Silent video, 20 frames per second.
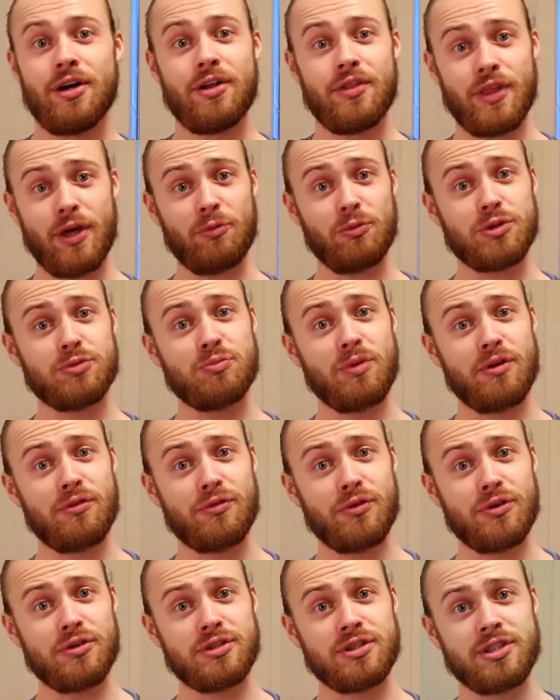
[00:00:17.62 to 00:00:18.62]
That was my
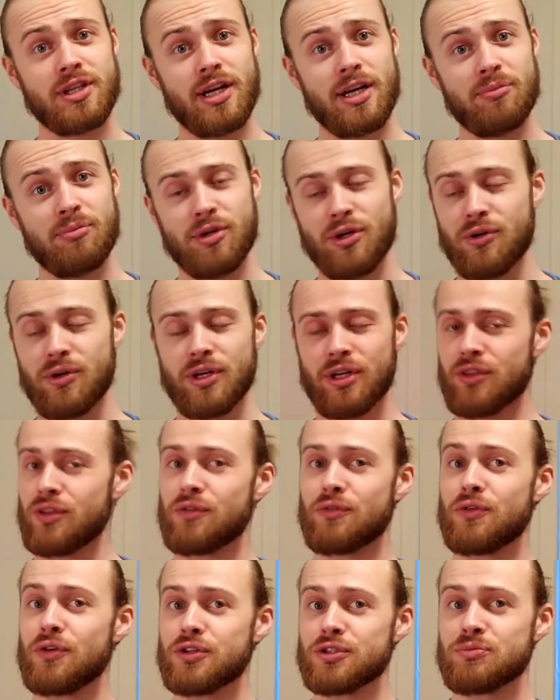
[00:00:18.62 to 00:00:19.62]
first time hearing the
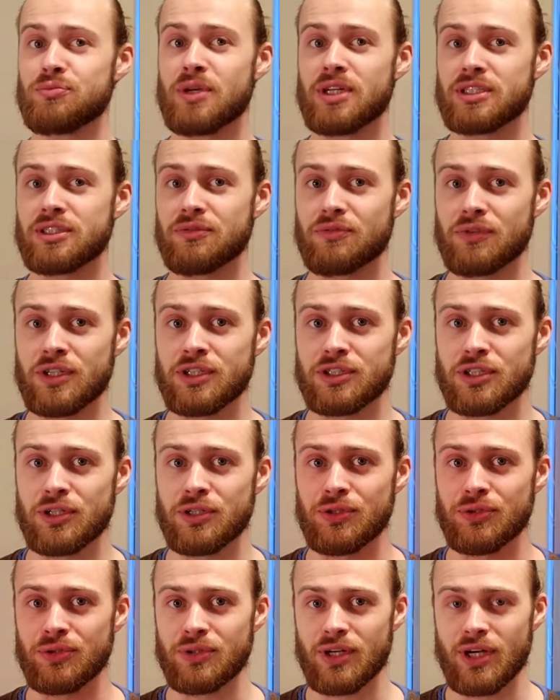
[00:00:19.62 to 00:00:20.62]
first mix of
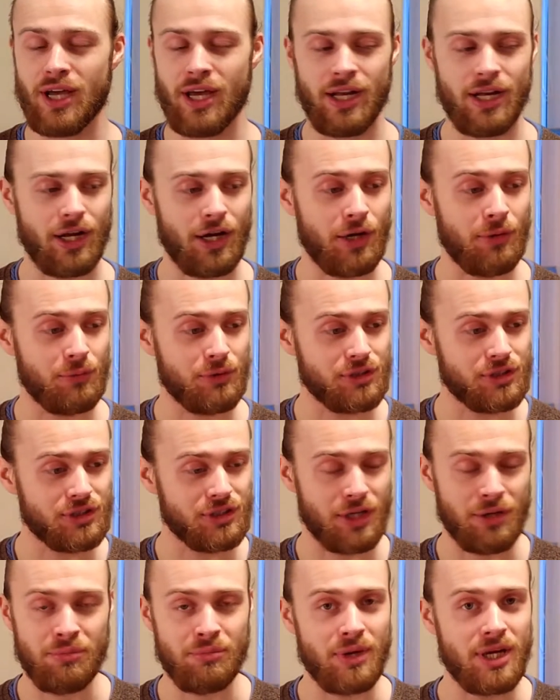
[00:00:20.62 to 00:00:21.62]
Interlude, and I
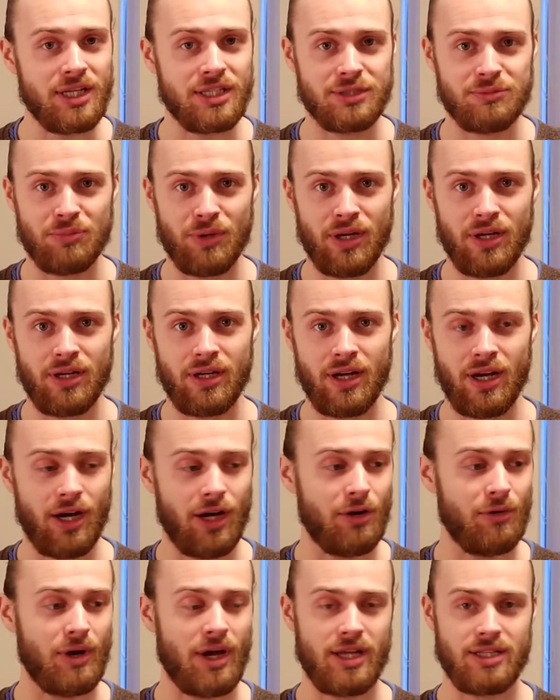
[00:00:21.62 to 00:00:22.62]
was amazed by
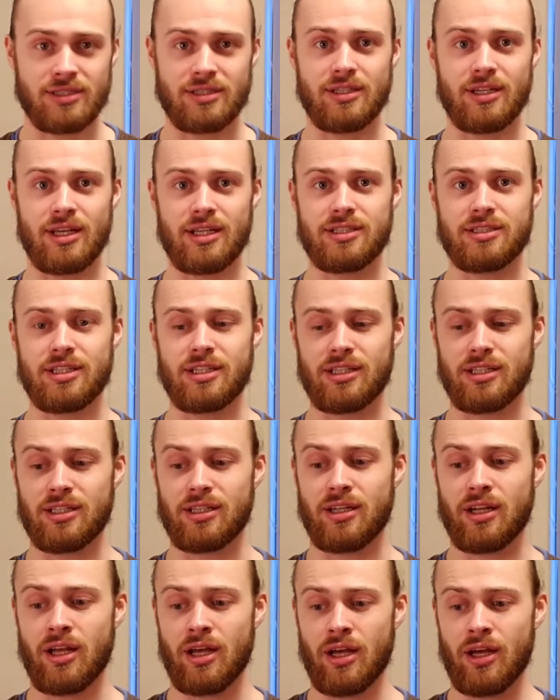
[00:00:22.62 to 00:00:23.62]
how Anton had taken